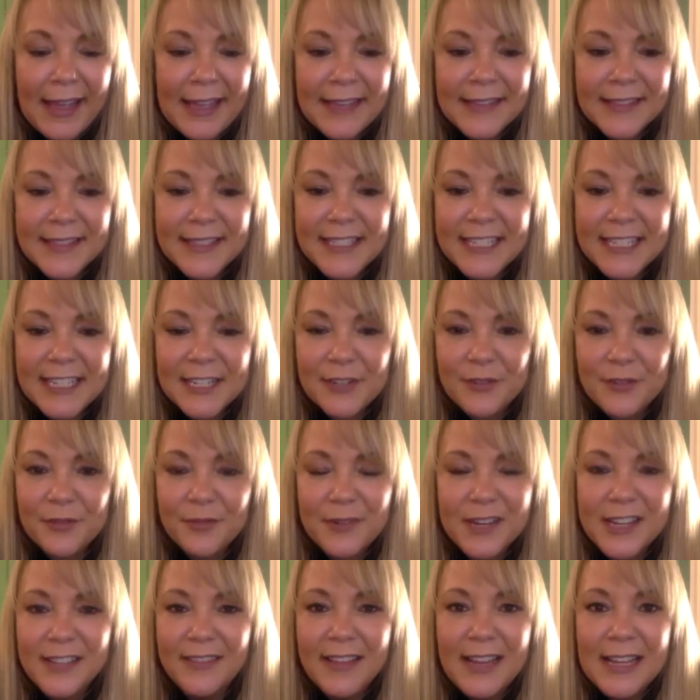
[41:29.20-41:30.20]
and
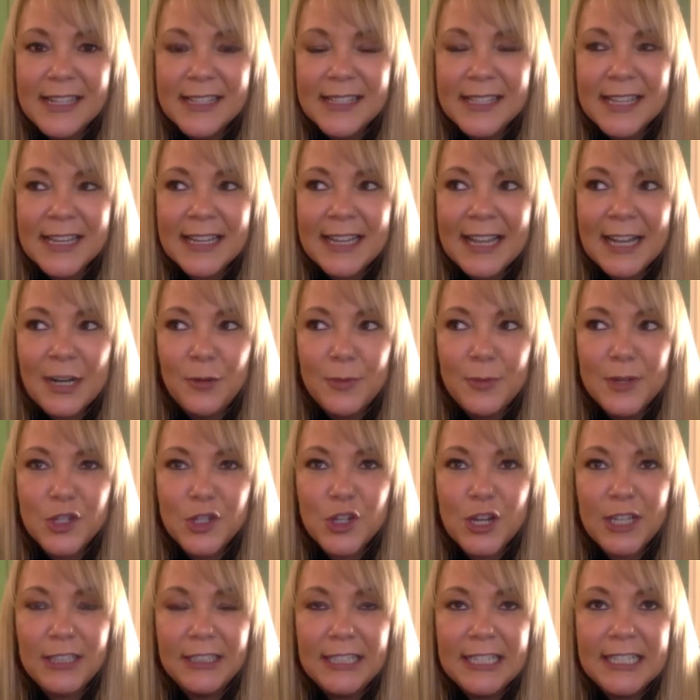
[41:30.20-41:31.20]
didn't realize like
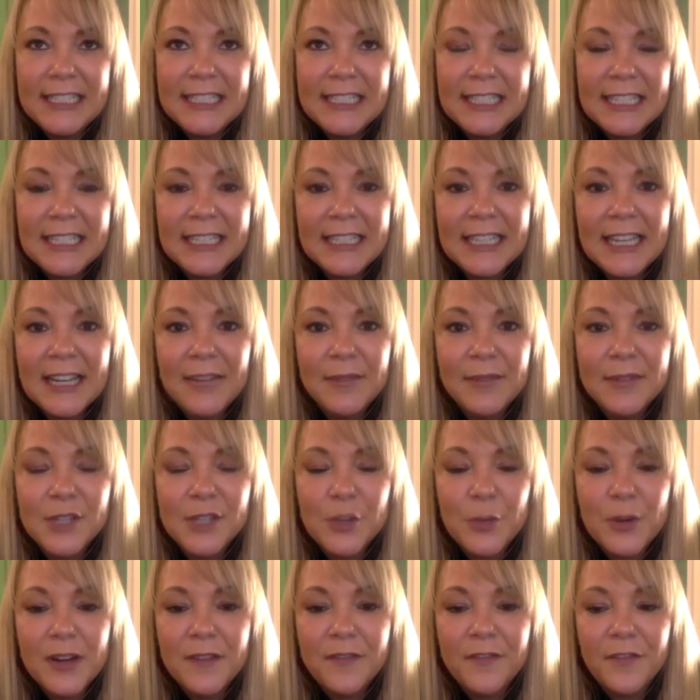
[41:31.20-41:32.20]
how much I liked it. And
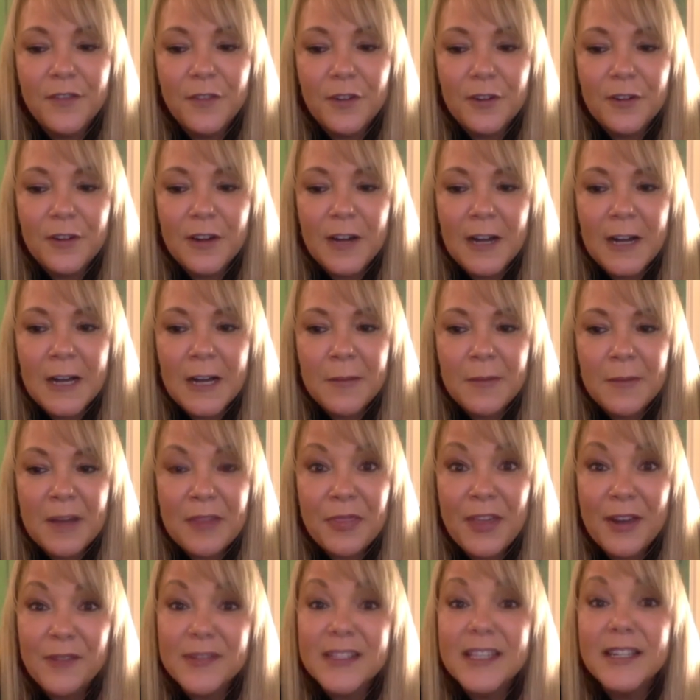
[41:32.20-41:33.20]
then I was going for,
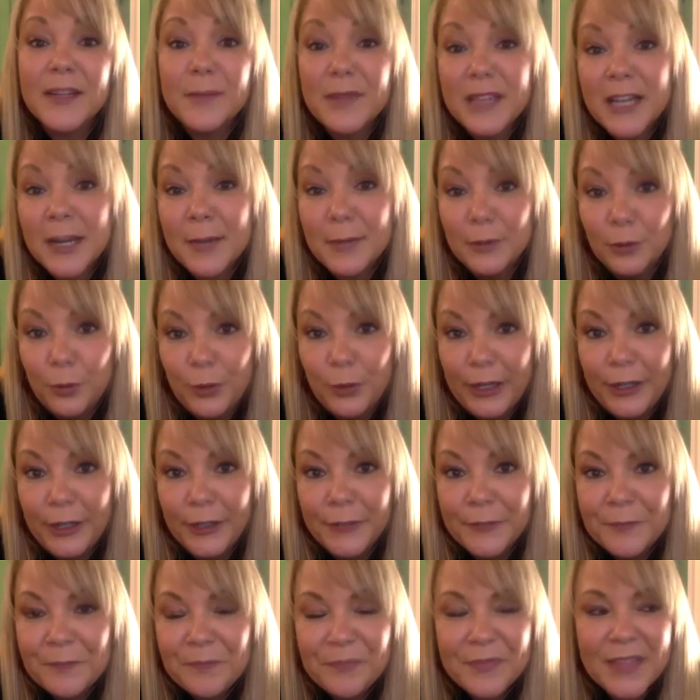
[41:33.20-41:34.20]
um, I thought I was going to become a
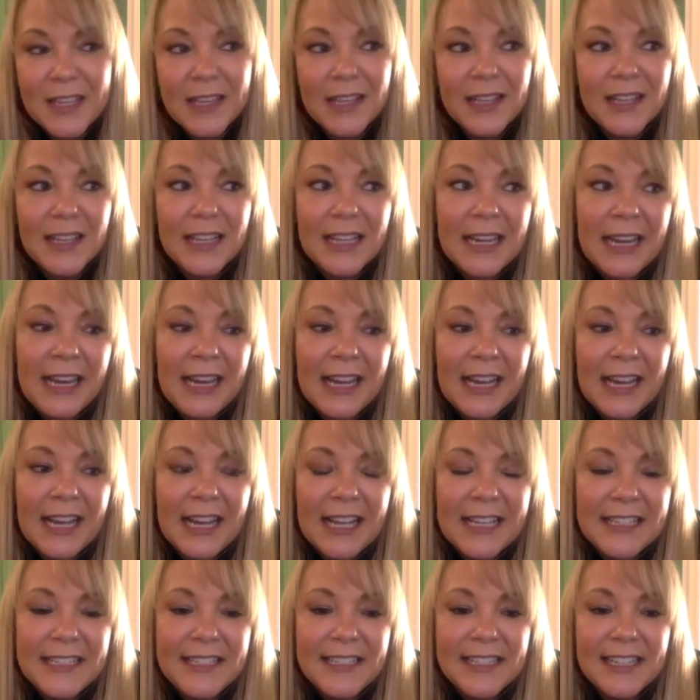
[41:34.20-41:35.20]
lawyer
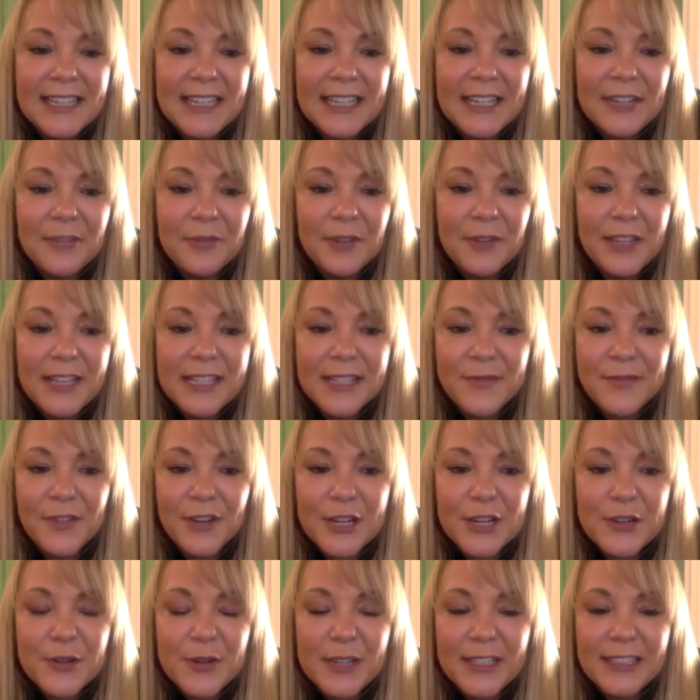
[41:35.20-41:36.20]
and uh,
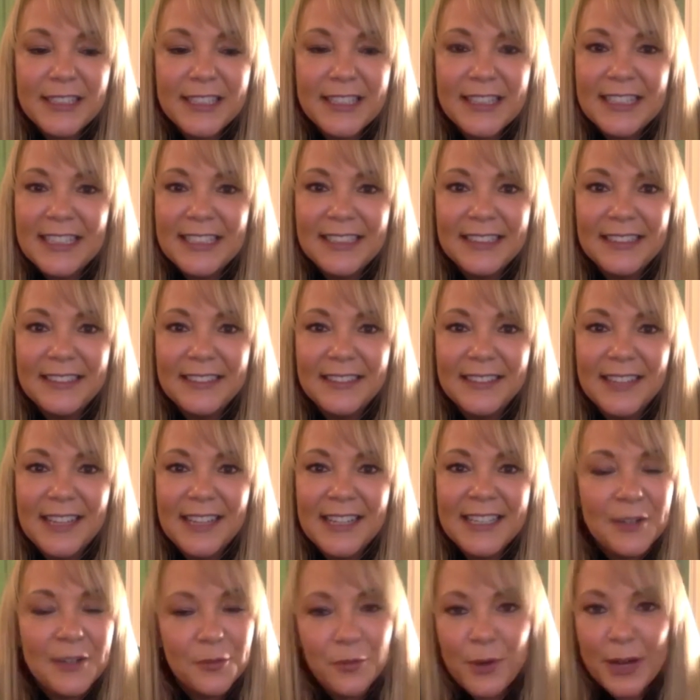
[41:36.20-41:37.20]
realized very quickly that
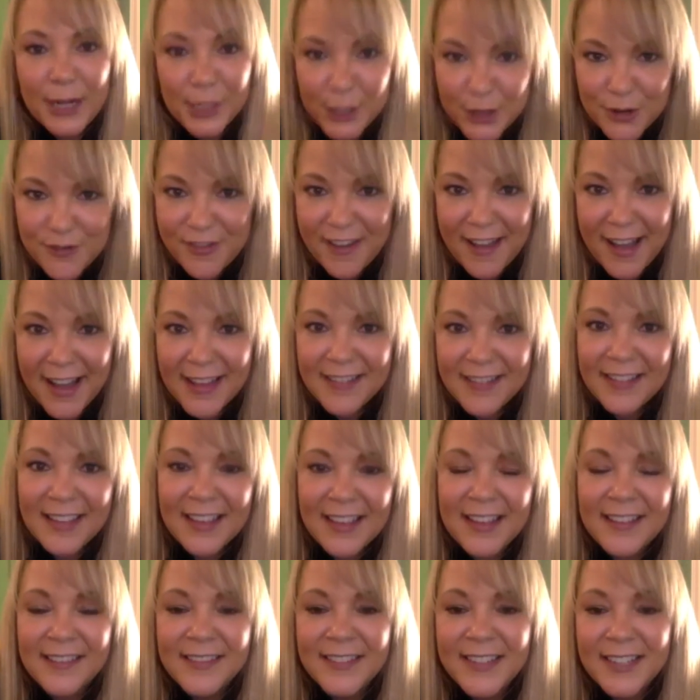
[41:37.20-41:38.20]
I didn't want to do
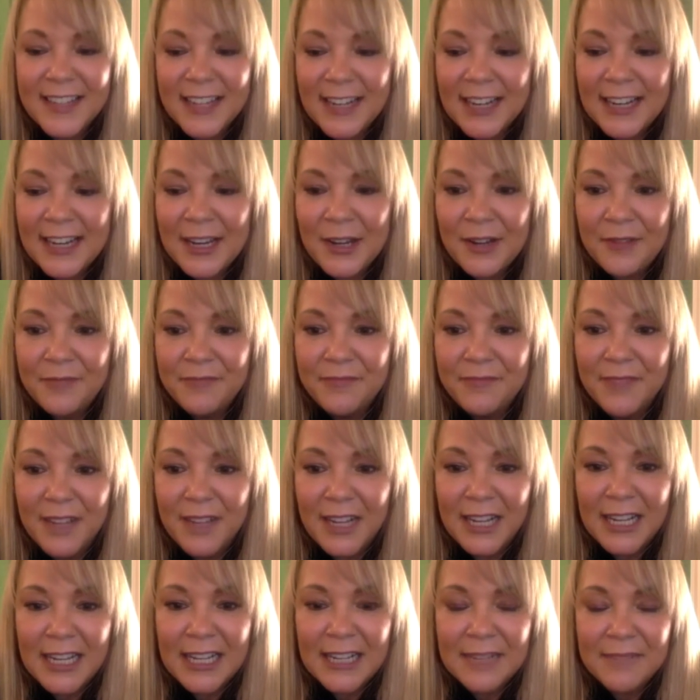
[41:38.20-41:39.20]
that. And I
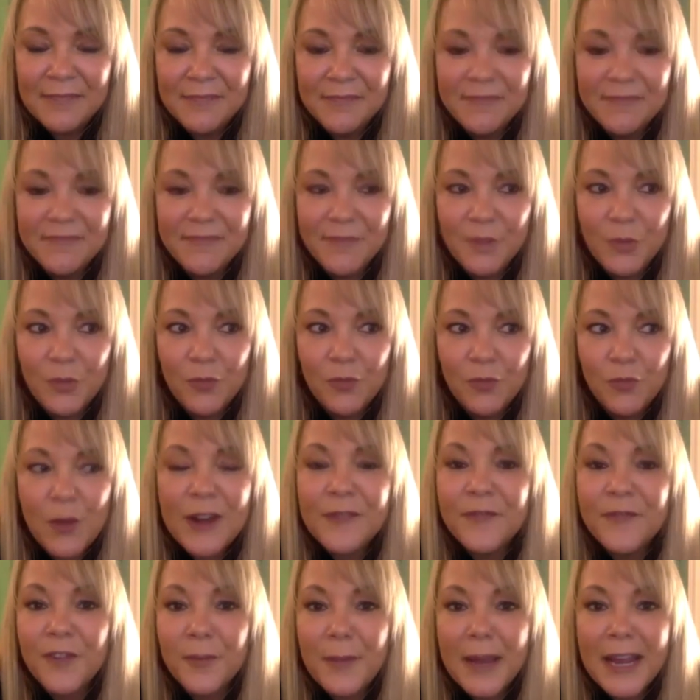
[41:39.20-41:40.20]
um,
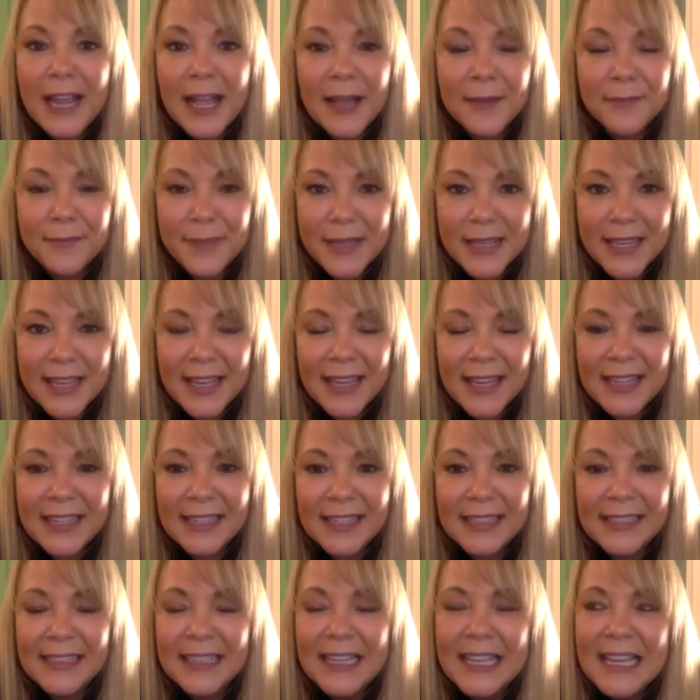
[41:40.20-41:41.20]
went for my
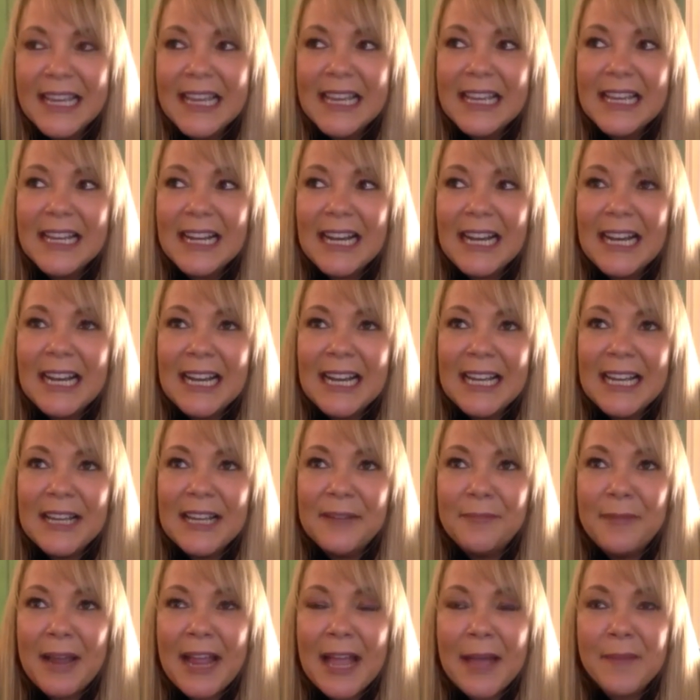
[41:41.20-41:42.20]
MBA and
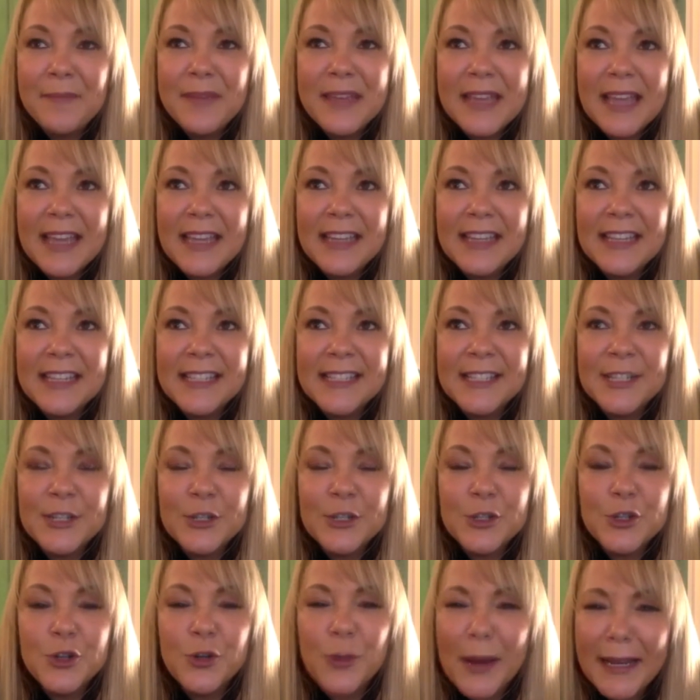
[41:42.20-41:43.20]
uh, my MBA
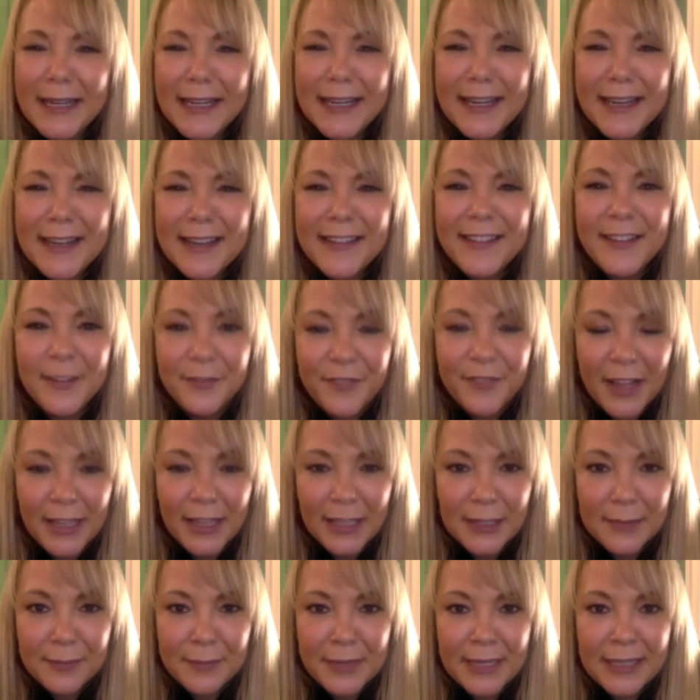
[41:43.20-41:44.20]
is in training and
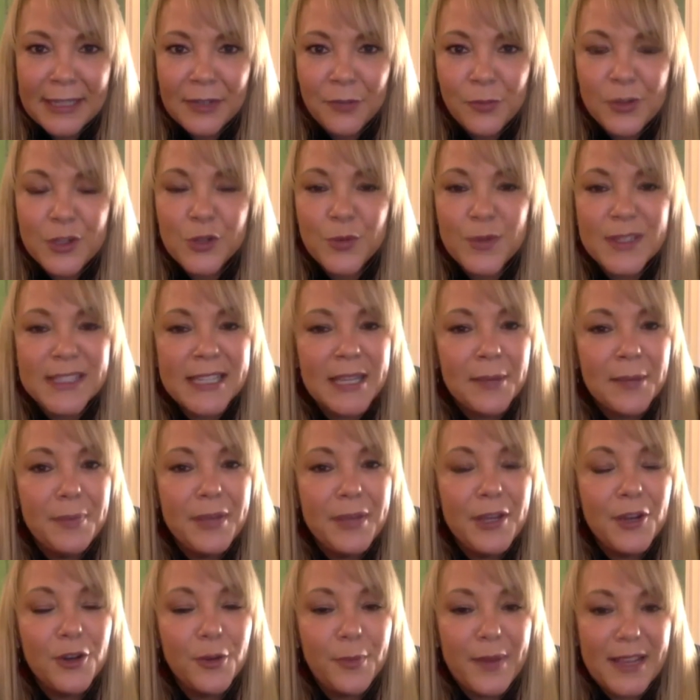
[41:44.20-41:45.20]
development, which
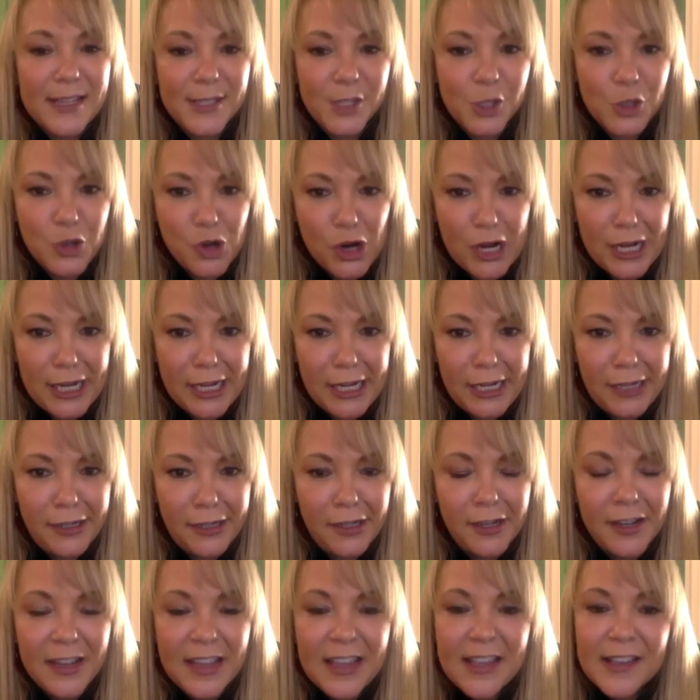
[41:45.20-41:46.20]
was computer based training.